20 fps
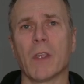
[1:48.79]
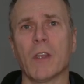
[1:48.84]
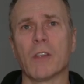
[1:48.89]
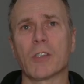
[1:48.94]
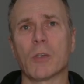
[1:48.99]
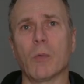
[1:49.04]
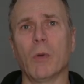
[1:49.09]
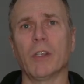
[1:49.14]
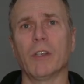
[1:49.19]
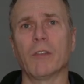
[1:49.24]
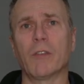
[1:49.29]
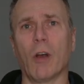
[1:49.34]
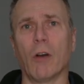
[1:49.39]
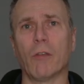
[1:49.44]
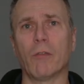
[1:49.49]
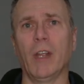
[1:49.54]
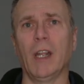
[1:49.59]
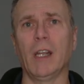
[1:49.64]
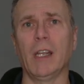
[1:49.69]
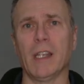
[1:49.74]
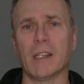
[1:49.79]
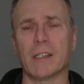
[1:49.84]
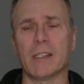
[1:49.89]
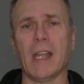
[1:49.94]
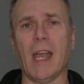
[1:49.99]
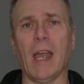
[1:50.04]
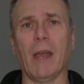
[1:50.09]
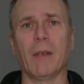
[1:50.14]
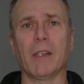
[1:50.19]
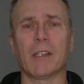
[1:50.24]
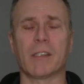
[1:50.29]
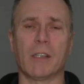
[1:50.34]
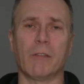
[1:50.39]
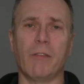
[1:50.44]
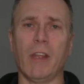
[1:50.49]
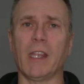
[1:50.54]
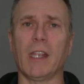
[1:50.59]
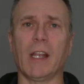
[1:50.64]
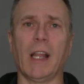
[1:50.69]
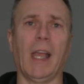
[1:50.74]
So what you've got really is now is the
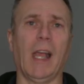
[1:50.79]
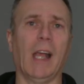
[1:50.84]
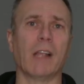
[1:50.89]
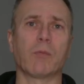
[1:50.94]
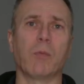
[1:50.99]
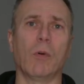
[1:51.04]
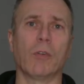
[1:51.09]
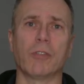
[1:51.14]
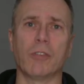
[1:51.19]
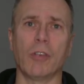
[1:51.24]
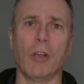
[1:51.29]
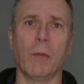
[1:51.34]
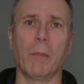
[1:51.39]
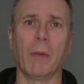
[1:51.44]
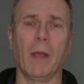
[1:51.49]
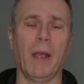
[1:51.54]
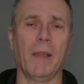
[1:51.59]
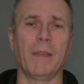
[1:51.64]
regulator has one job,